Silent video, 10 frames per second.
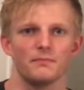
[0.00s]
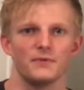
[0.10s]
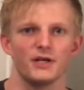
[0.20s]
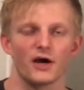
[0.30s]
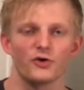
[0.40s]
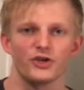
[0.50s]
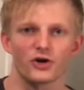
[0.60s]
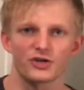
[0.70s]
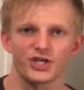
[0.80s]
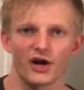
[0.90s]

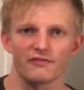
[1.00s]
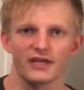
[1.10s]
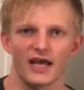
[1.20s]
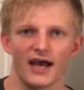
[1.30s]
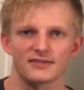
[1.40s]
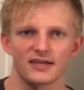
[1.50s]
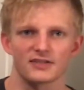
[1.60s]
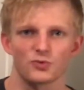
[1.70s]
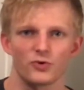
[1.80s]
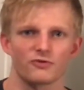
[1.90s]
your share of the
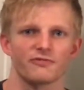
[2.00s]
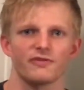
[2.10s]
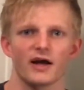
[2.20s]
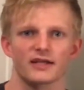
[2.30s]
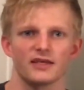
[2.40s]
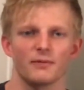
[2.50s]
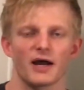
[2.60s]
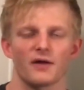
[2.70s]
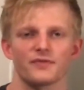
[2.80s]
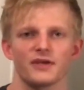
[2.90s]
assets would reflect the
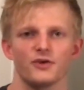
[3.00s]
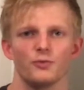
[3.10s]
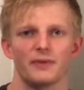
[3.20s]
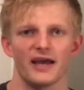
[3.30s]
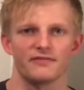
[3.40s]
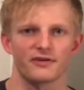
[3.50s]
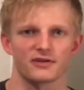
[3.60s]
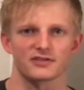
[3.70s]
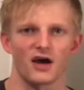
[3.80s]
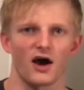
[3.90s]
amount that you paid for the
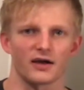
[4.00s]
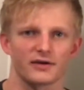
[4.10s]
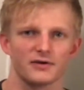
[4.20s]
stock.